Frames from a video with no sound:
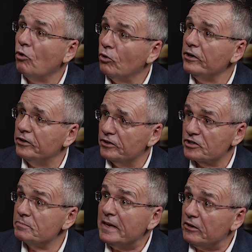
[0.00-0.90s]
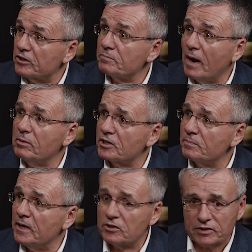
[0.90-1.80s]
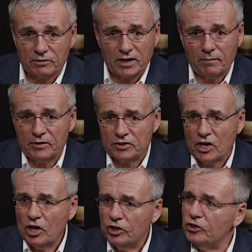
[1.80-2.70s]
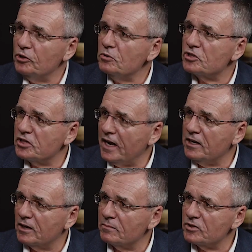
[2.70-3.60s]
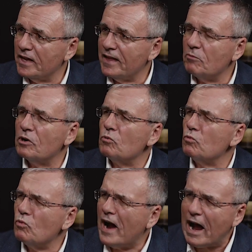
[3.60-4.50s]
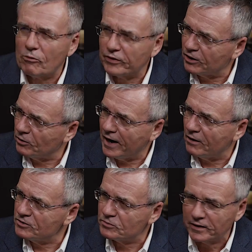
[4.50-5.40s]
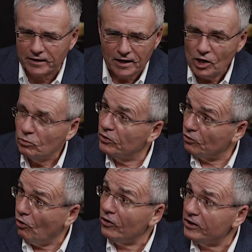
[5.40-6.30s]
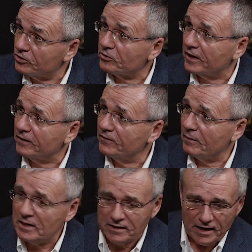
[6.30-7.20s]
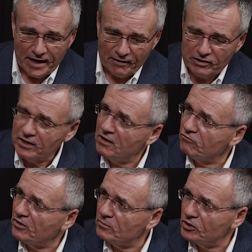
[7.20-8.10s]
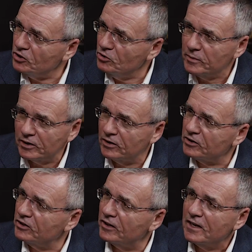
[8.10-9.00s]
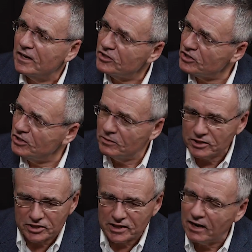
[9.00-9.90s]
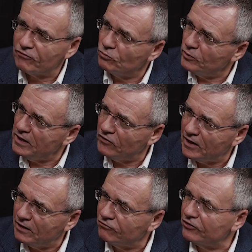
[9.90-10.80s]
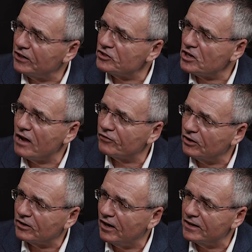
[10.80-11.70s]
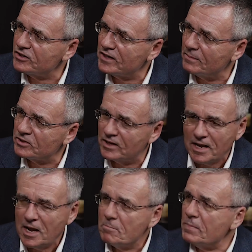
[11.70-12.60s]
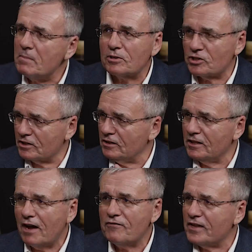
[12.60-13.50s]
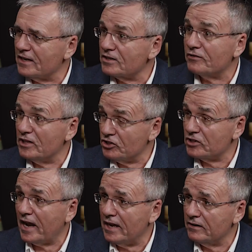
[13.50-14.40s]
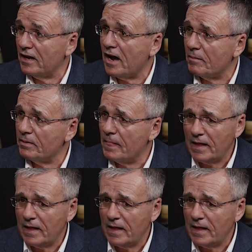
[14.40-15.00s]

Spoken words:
orators, speakers, public speakers that would come to these huge stadiums, and they would wow the crowds with oratory. I mean, everything from humor to serious stuff, weaving in philosophical concepts, and people just loved that stuff, and they just ate it up.